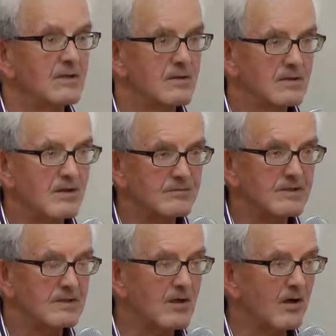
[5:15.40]
County
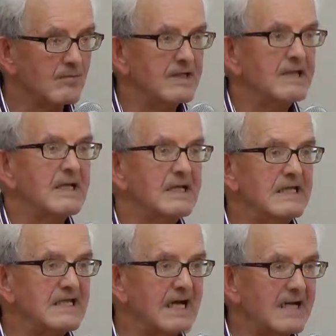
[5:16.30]
Galway,
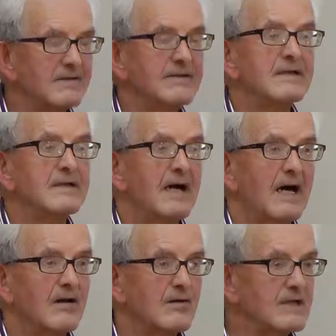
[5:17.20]
Lenan, and
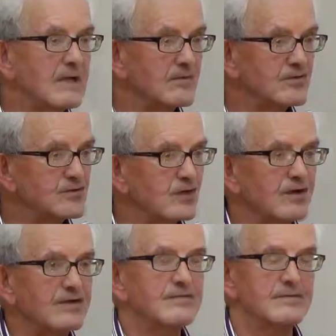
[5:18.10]
her name was Joyce.
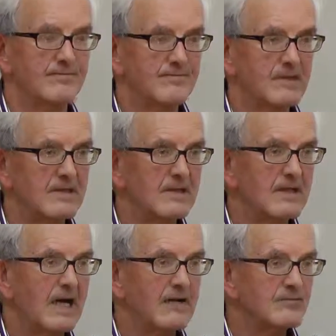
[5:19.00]

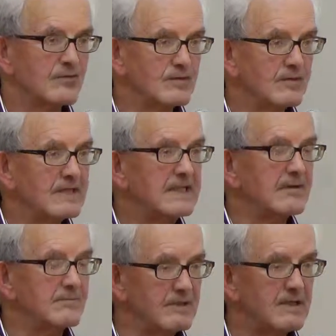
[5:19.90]
And so he claimed
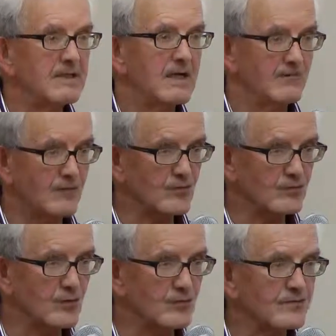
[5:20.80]
to be a first
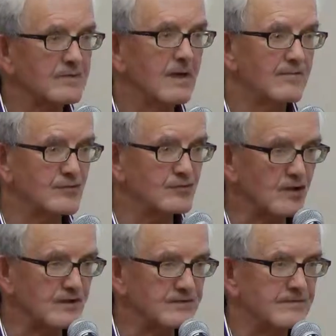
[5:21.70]
cousin of the
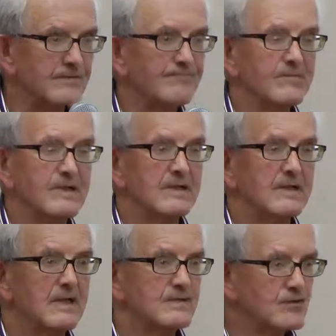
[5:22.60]
Joyces.
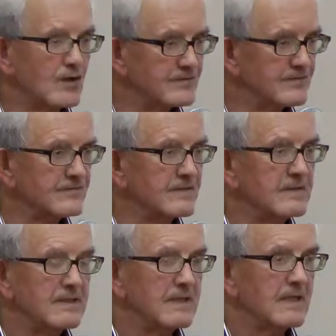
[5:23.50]
And
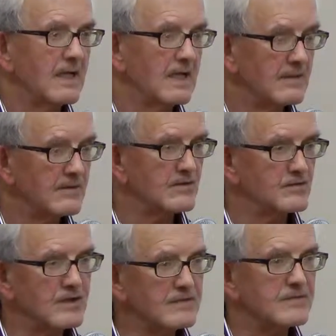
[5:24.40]
the
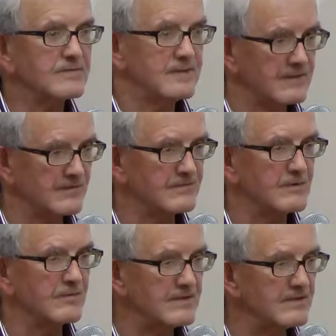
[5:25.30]
Joyce dynasty was
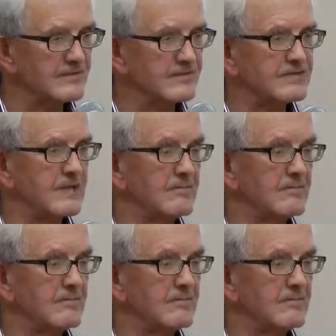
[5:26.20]
here at the time,